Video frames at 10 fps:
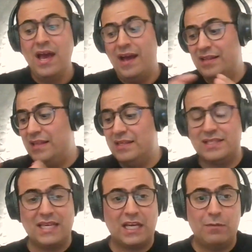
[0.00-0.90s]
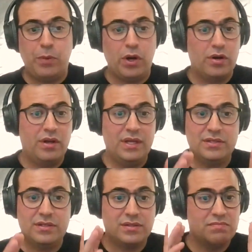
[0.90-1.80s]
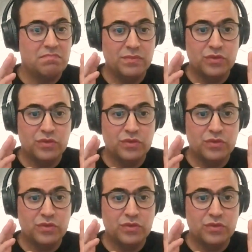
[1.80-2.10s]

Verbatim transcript: And then the second part is